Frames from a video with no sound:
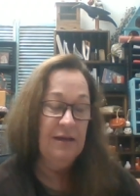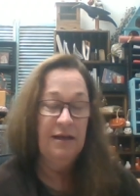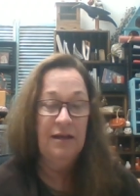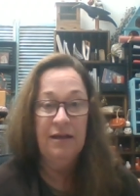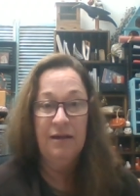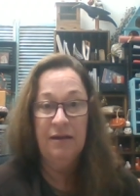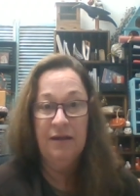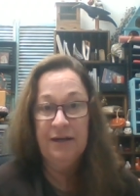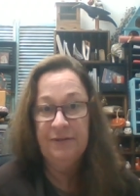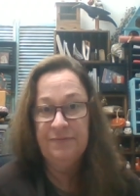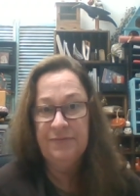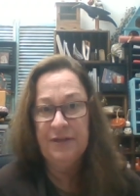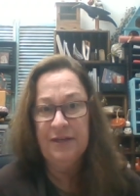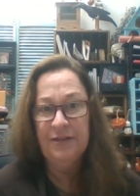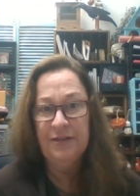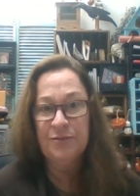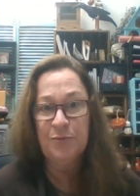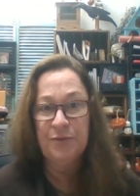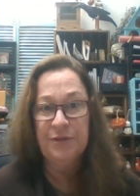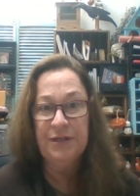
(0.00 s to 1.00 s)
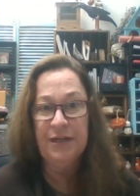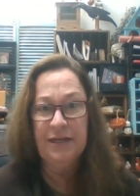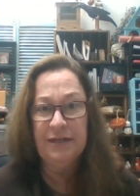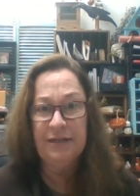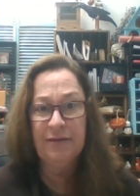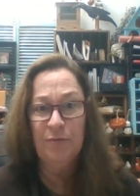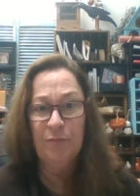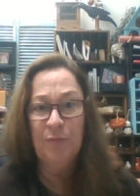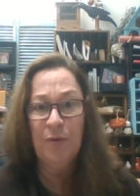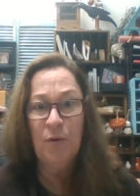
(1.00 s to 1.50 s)
A lot of things were done
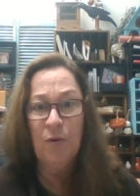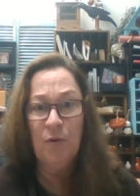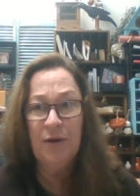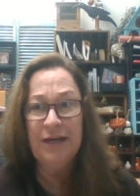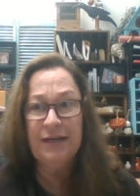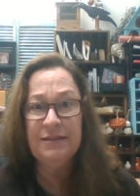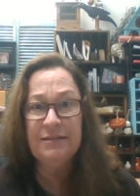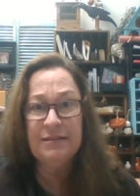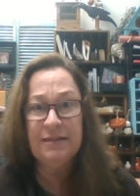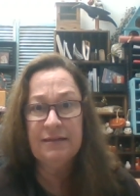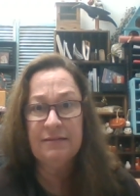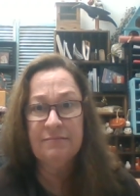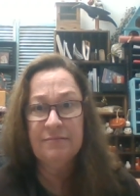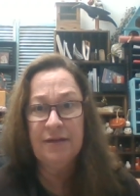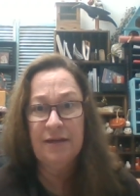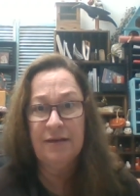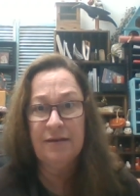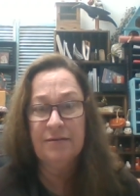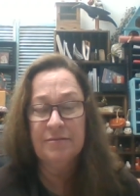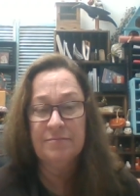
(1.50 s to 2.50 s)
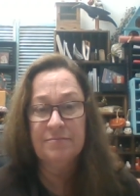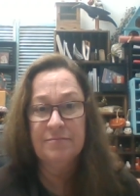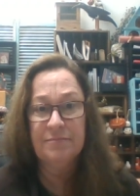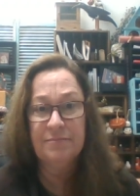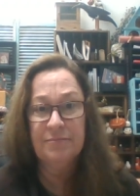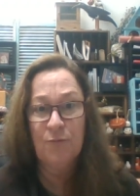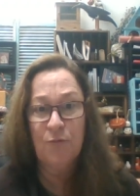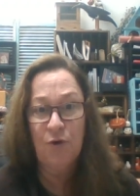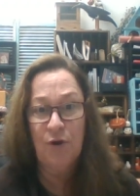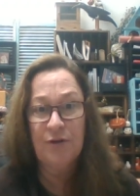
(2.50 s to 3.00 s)
needlepoint, um,
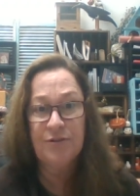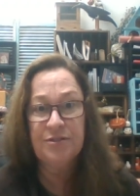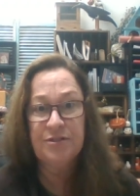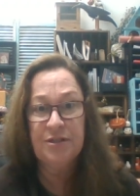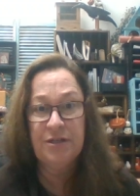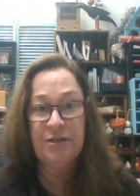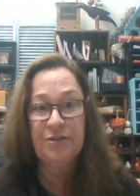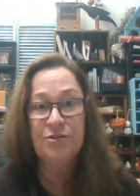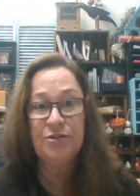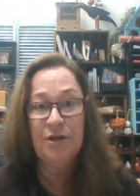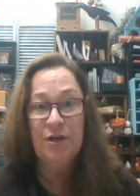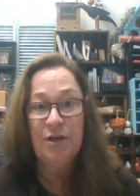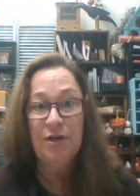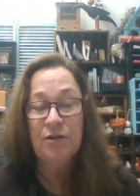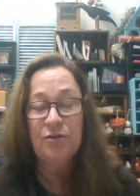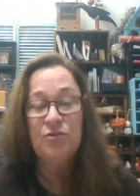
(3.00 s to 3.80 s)
cross stitch.